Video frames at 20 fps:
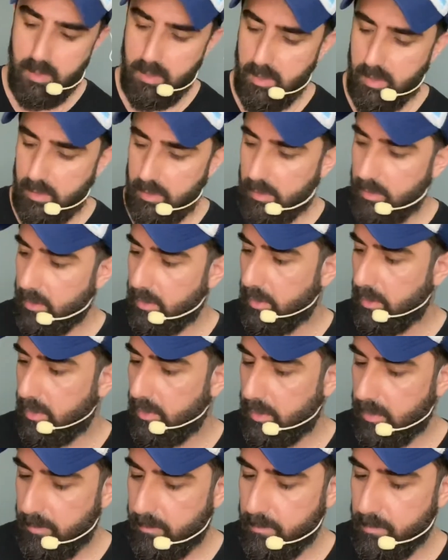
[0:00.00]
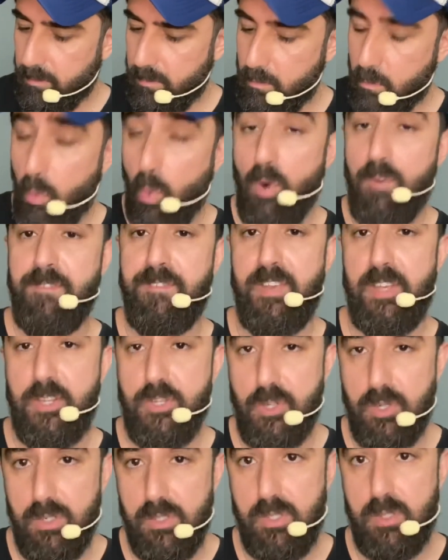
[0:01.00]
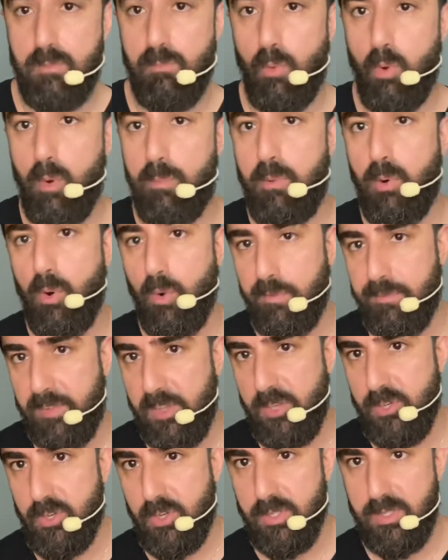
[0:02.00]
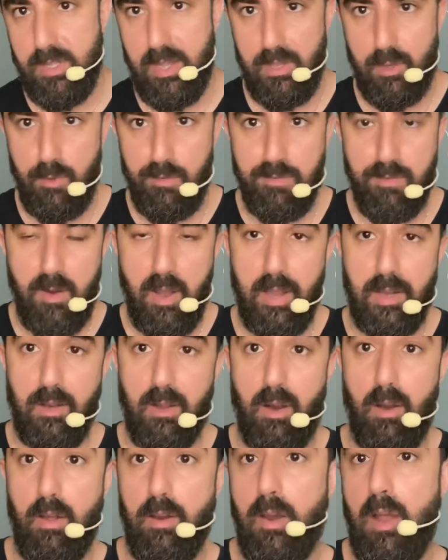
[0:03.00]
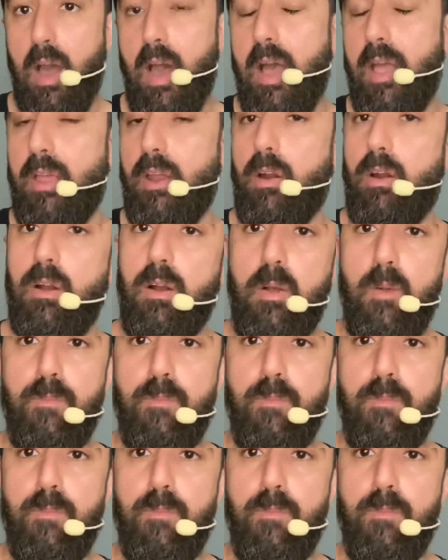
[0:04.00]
more features, more pro features that you find on higher